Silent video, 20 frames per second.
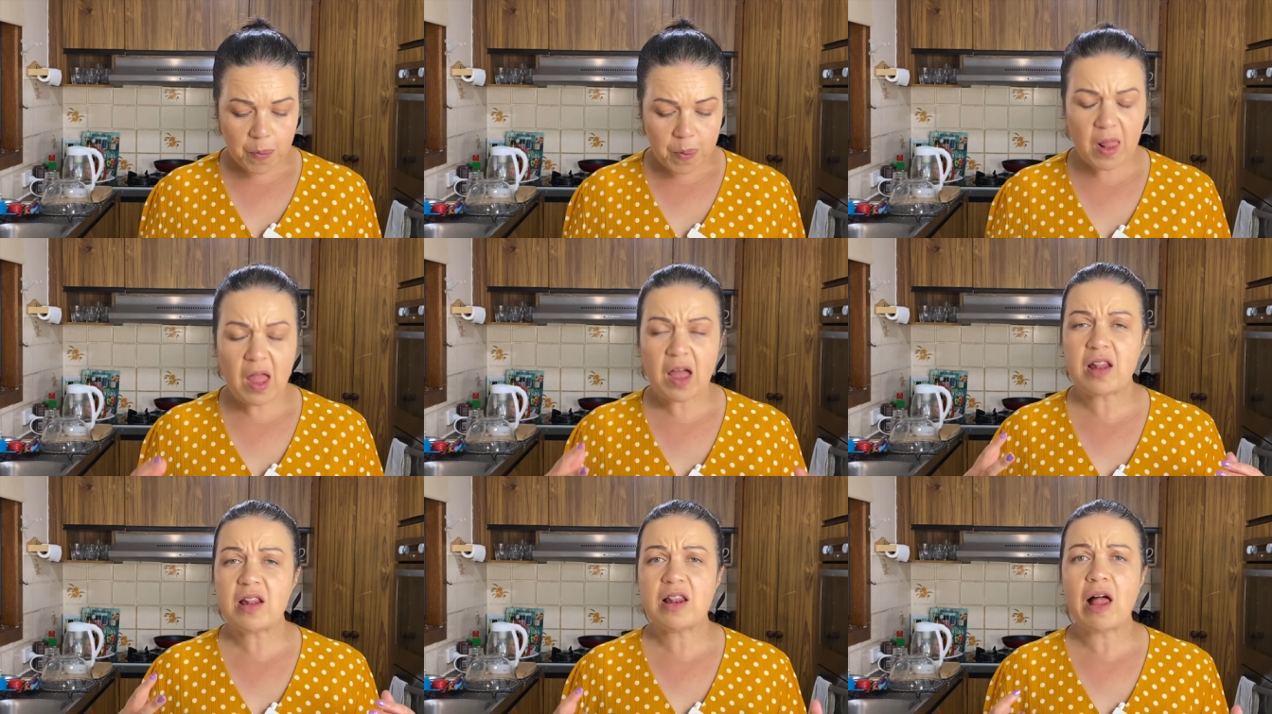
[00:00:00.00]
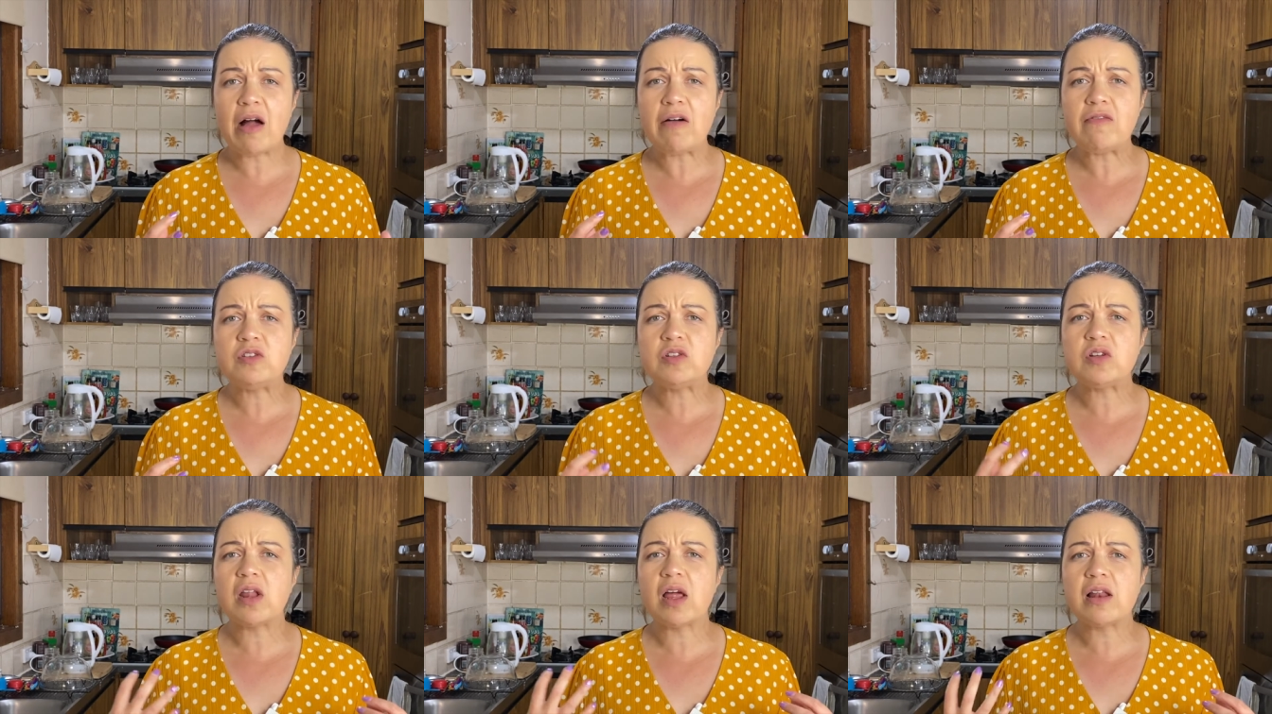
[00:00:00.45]
I loved
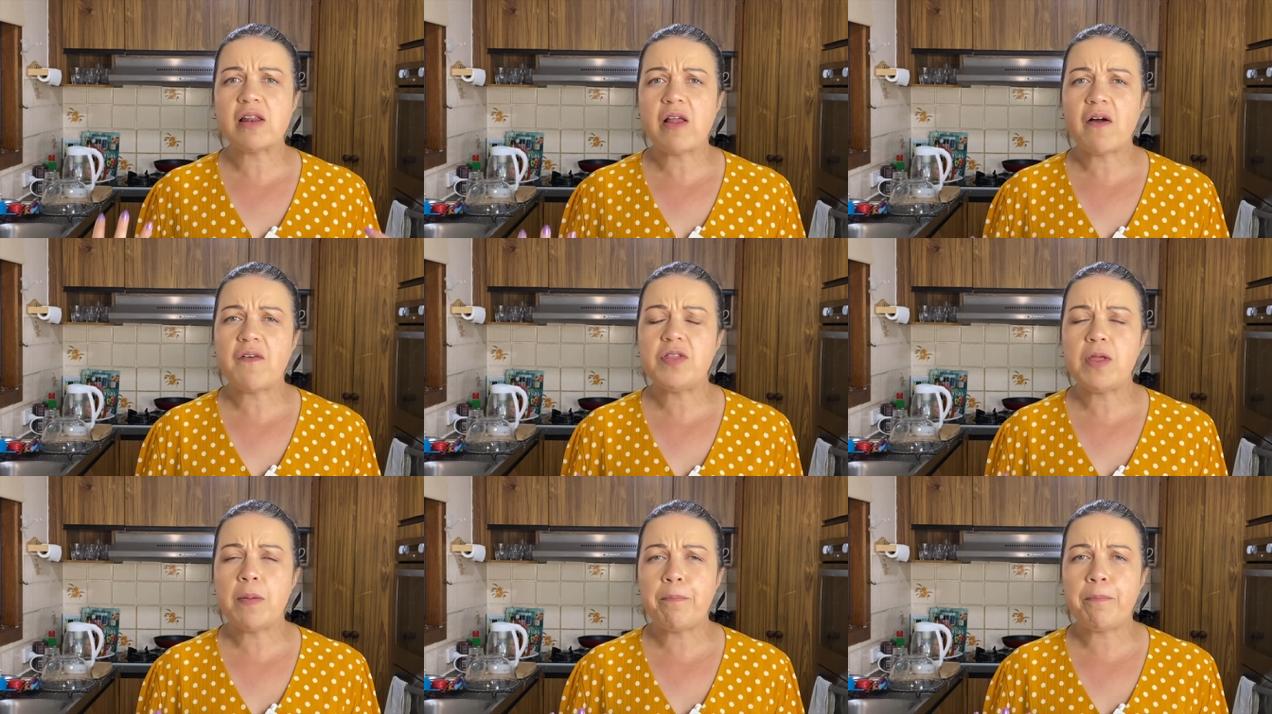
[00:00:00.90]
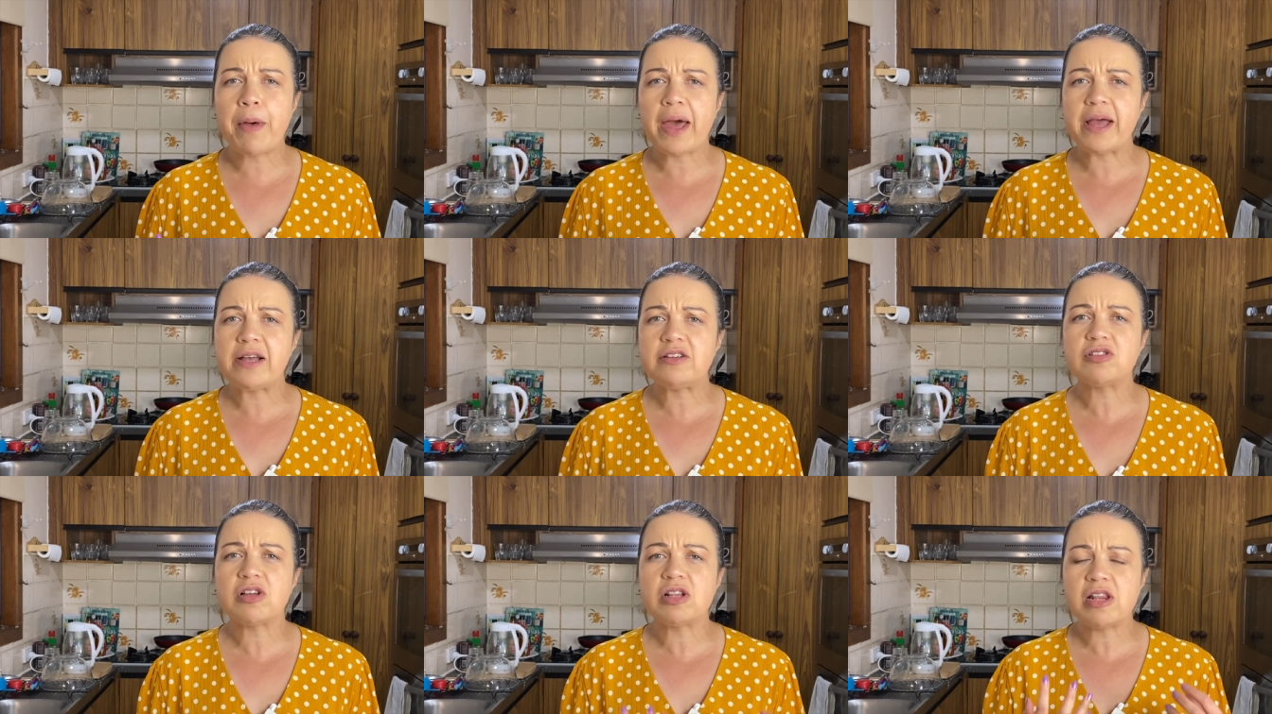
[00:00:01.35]
it. I love the
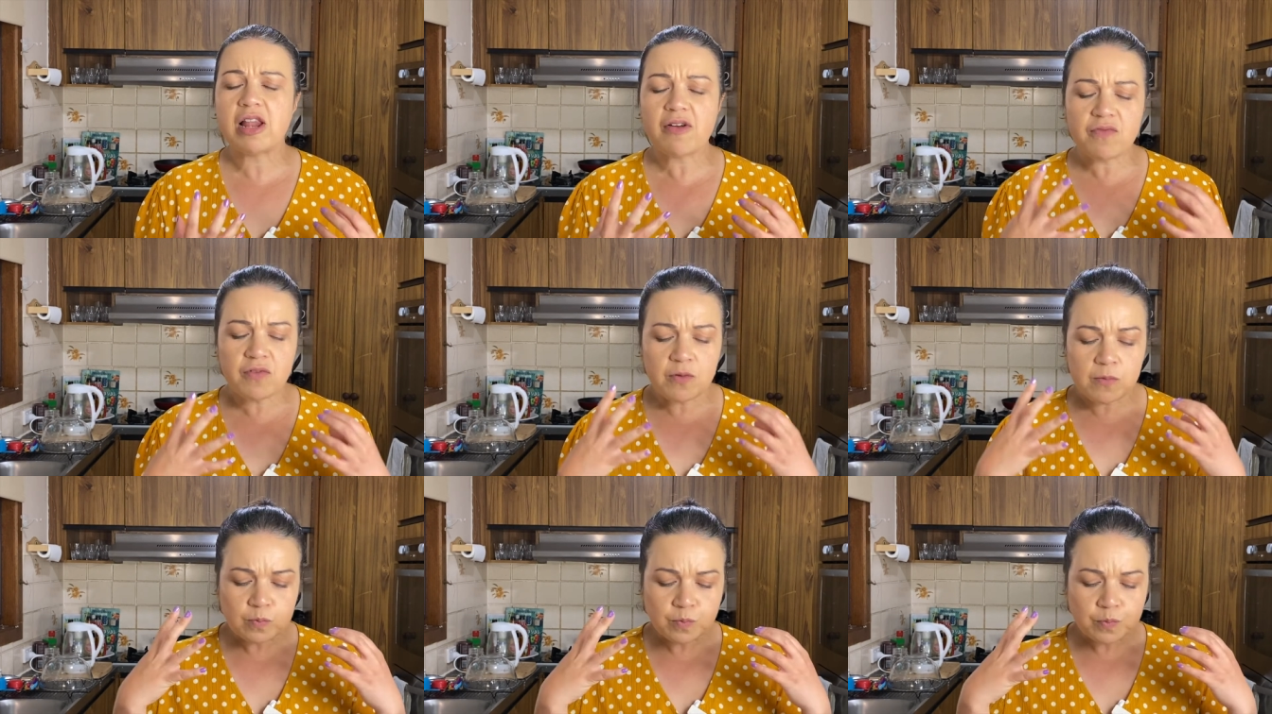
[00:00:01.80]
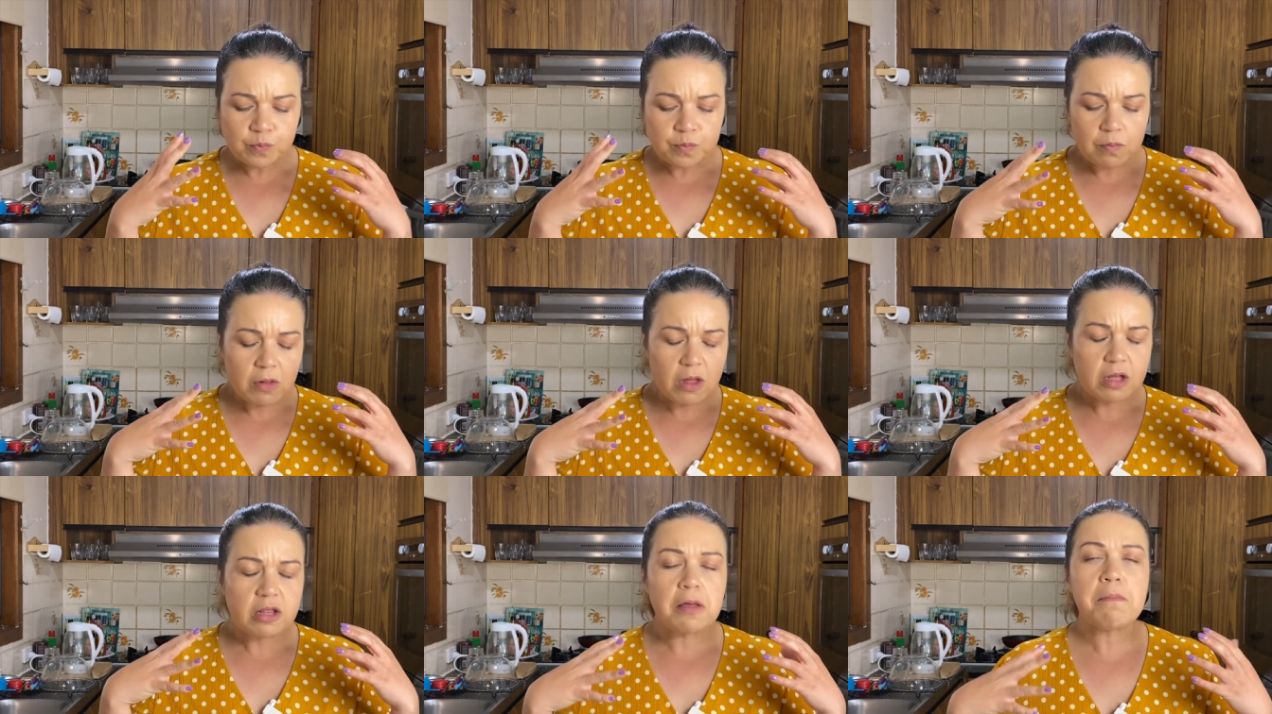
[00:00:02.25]
base. I love
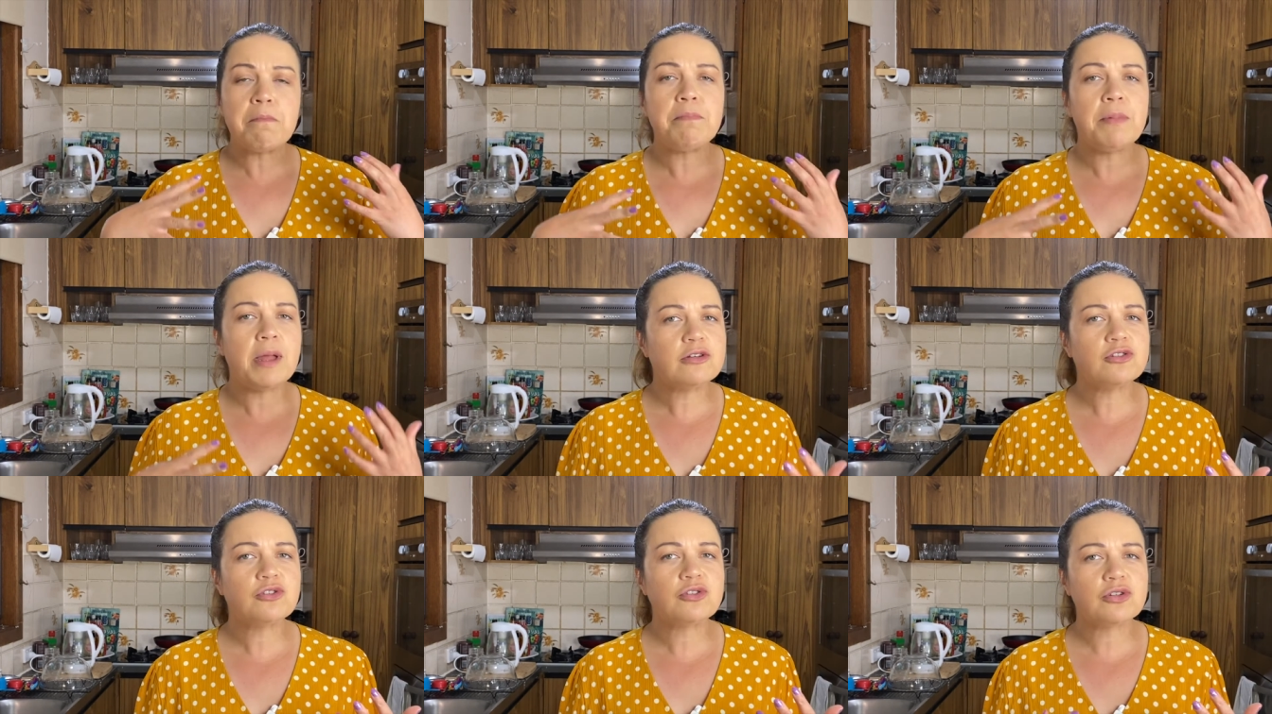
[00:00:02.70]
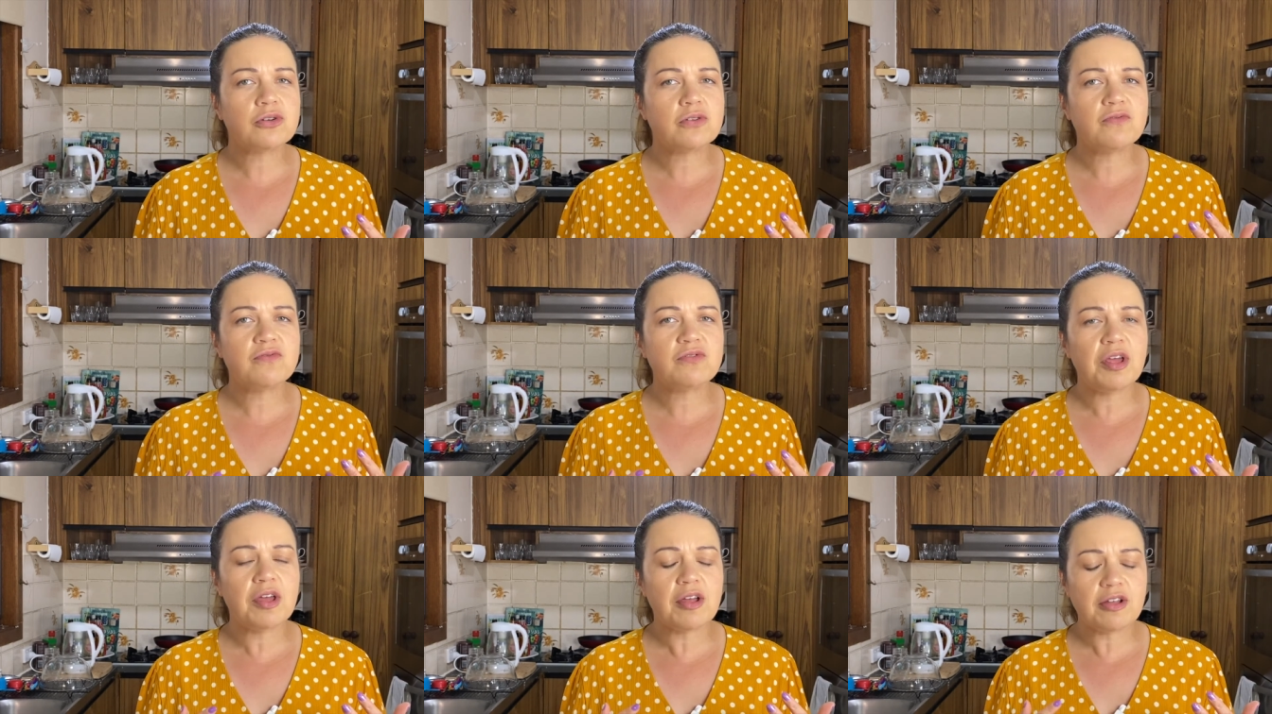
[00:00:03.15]
the mixture of
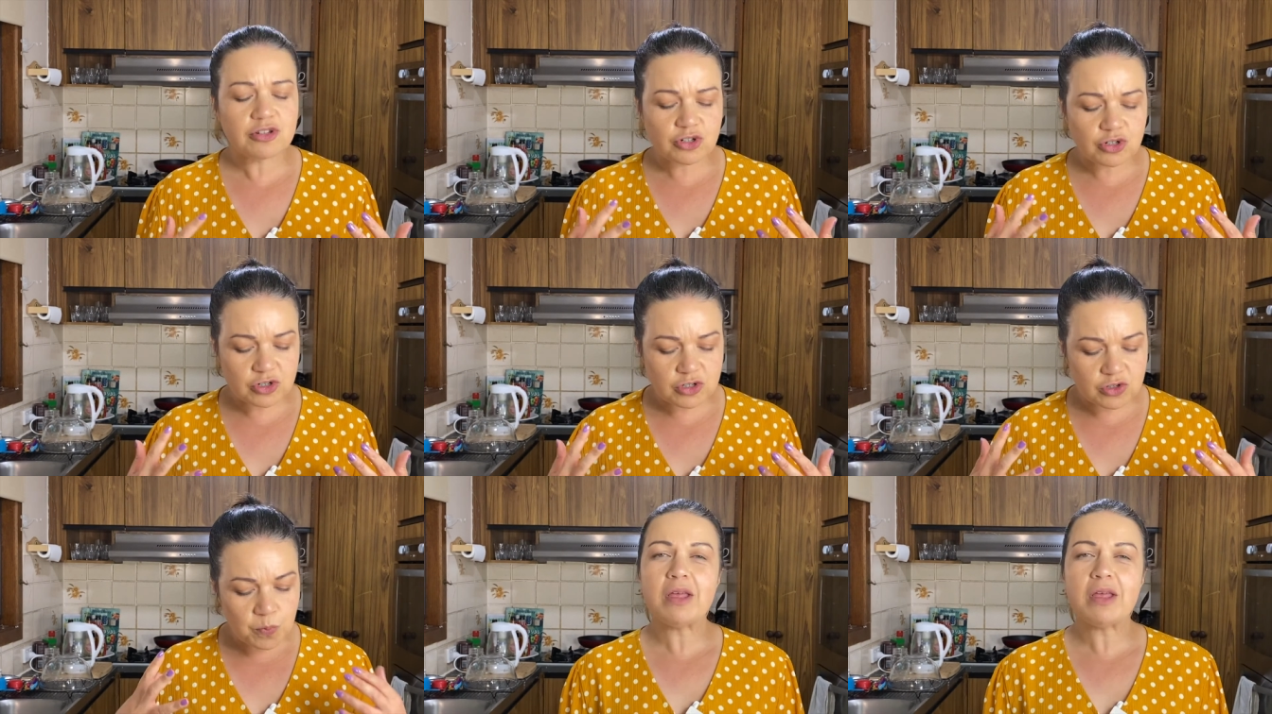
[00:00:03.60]
textures.